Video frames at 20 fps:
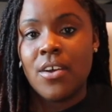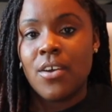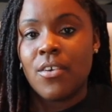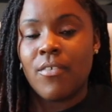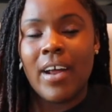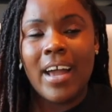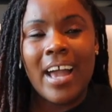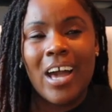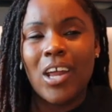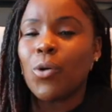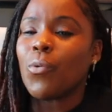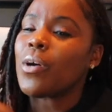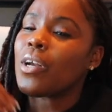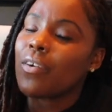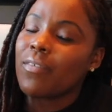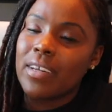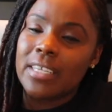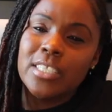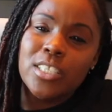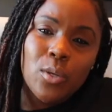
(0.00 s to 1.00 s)
right? I don't want
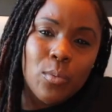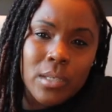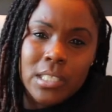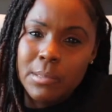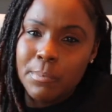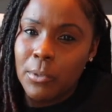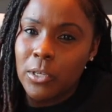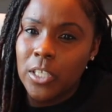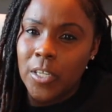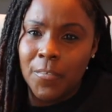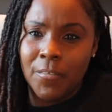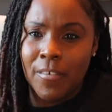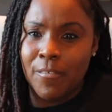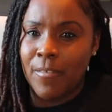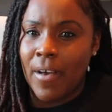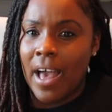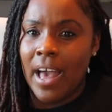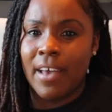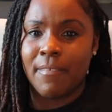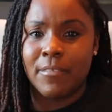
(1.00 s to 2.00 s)
to rent someone's building for
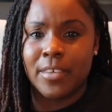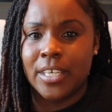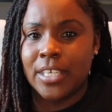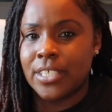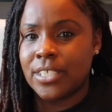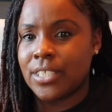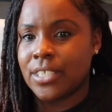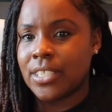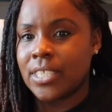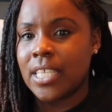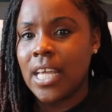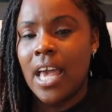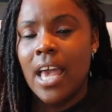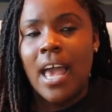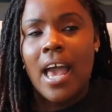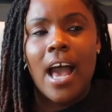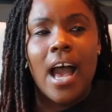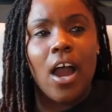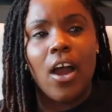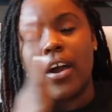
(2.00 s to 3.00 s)
5 years.
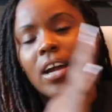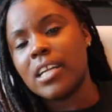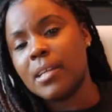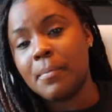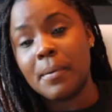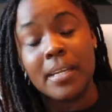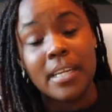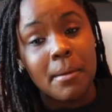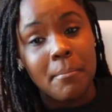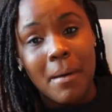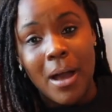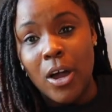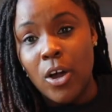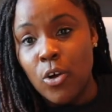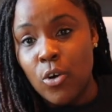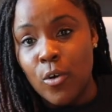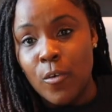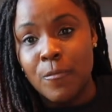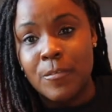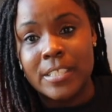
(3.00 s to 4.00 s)
I already been in my
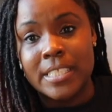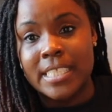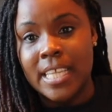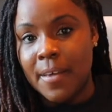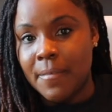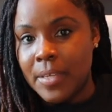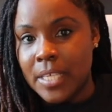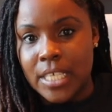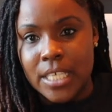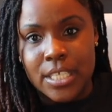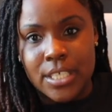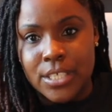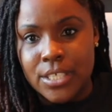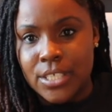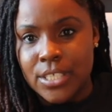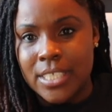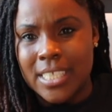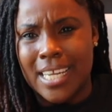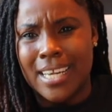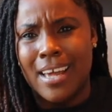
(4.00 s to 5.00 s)
home for 7
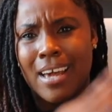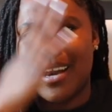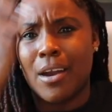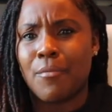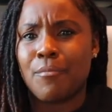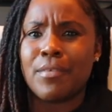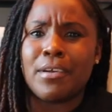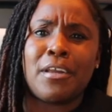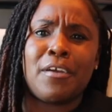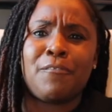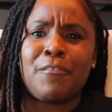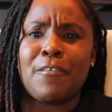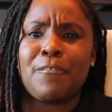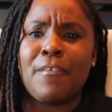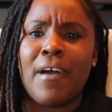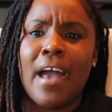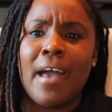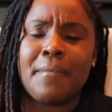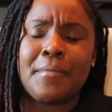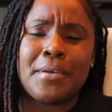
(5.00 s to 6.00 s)
years, and now I'm renting for
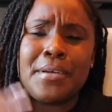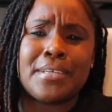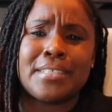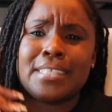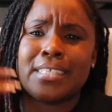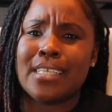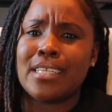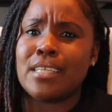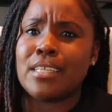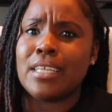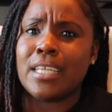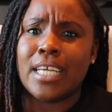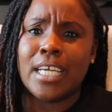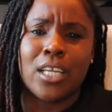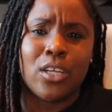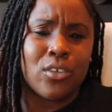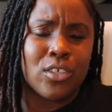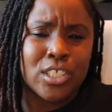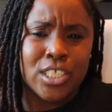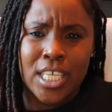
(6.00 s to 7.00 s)
5 years, and then the
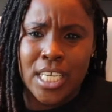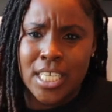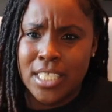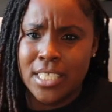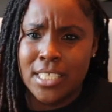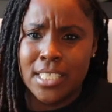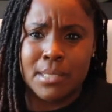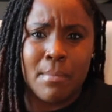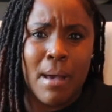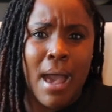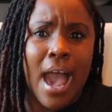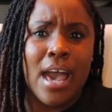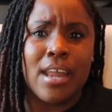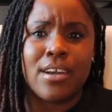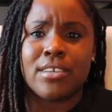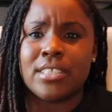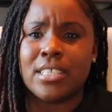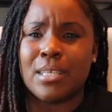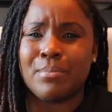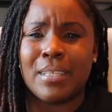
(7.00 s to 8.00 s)
landlord changes his mind
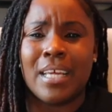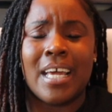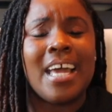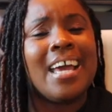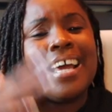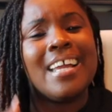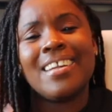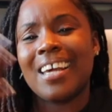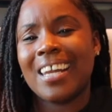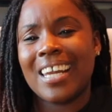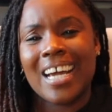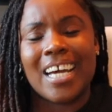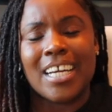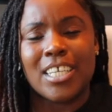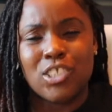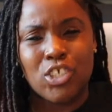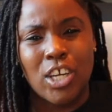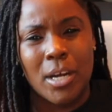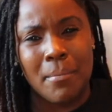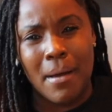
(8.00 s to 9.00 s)
or something. Then I got to
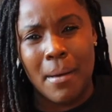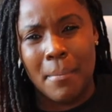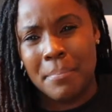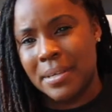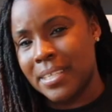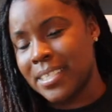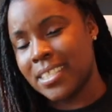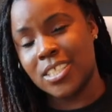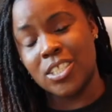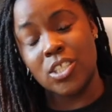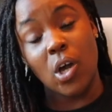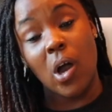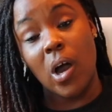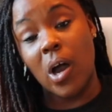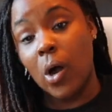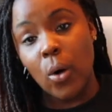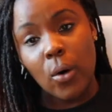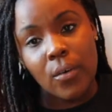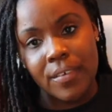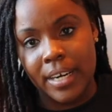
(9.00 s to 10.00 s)
start my business
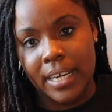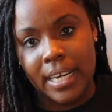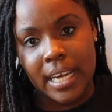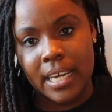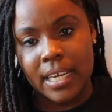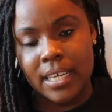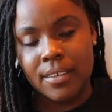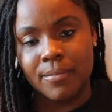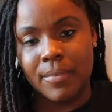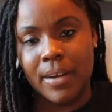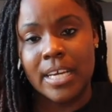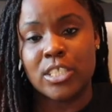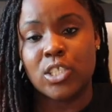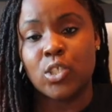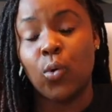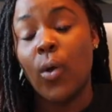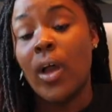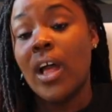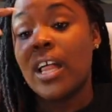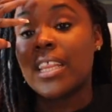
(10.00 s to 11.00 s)
all over again, right?
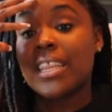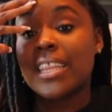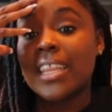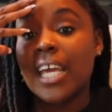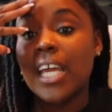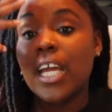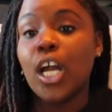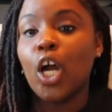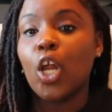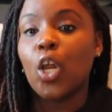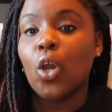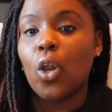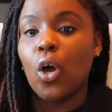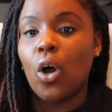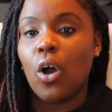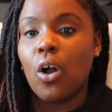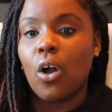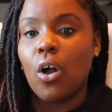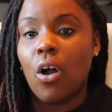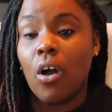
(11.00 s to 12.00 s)
So think
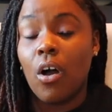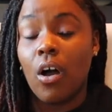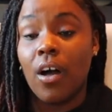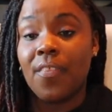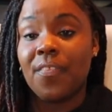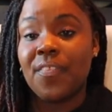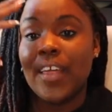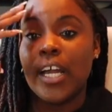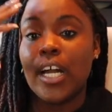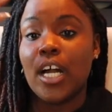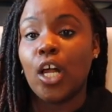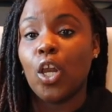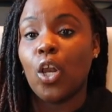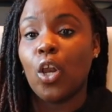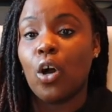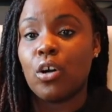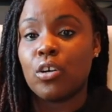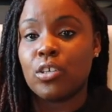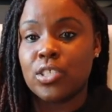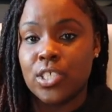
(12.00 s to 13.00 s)
long haul, think
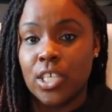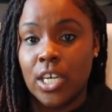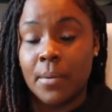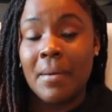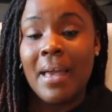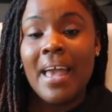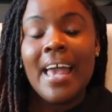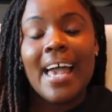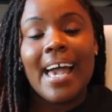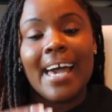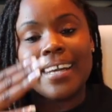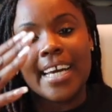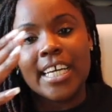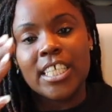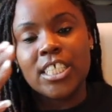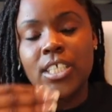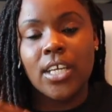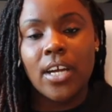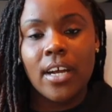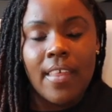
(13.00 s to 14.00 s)
long term. And I
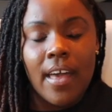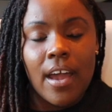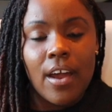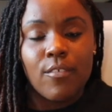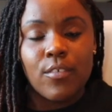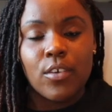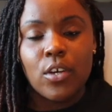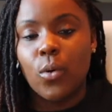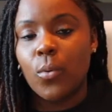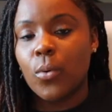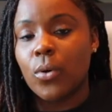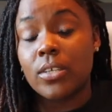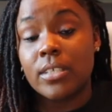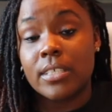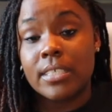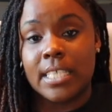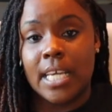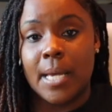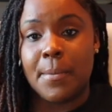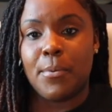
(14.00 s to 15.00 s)
share that real world
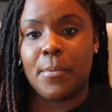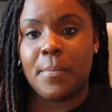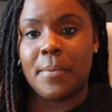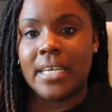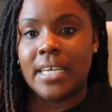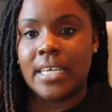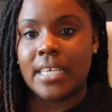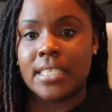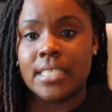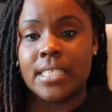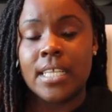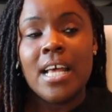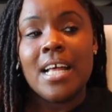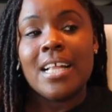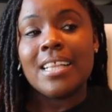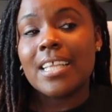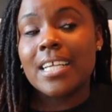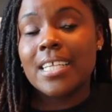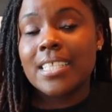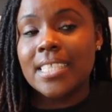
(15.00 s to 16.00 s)
example because
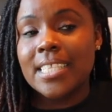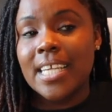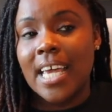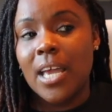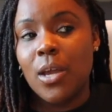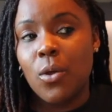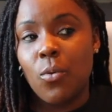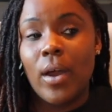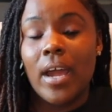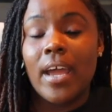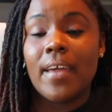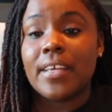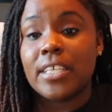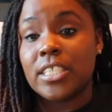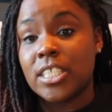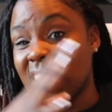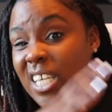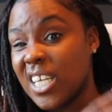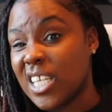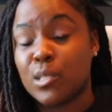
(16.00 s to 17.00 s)
the same way that
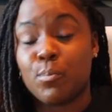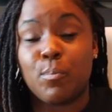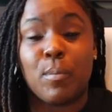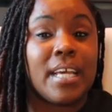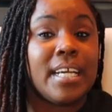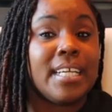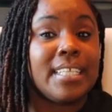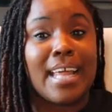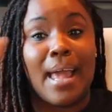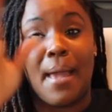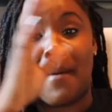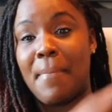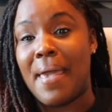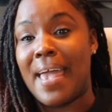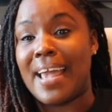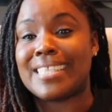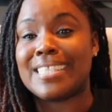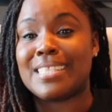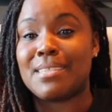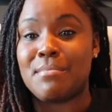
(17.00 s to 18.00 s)
she explained that
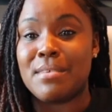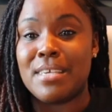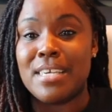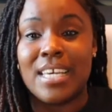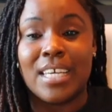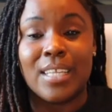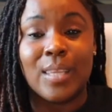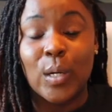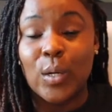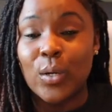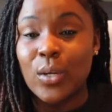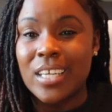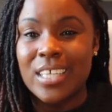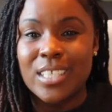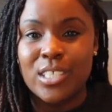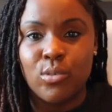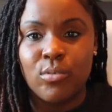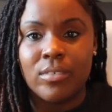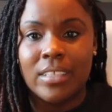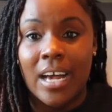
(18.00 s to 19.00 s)
back to me in the early
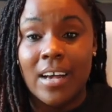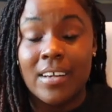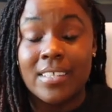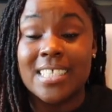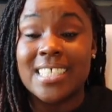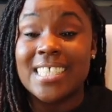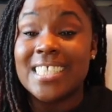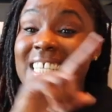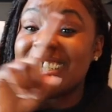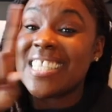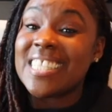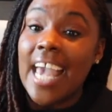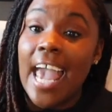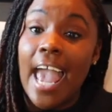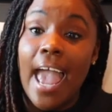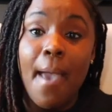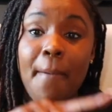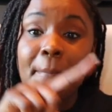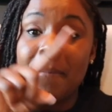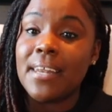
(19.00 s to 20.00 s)
2000s, it's
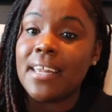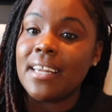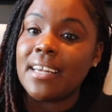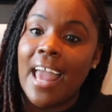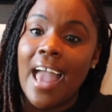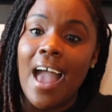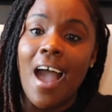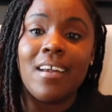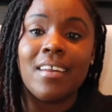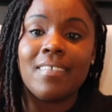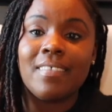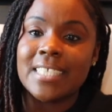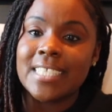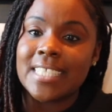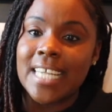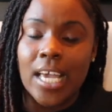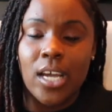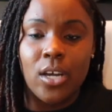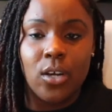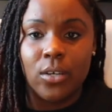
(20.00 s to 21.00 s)
happening now in the
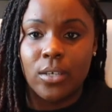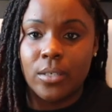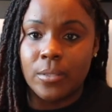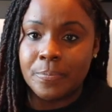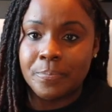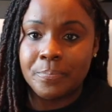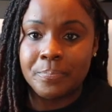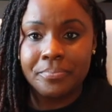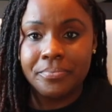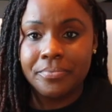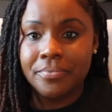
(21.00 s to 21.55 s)
cycle.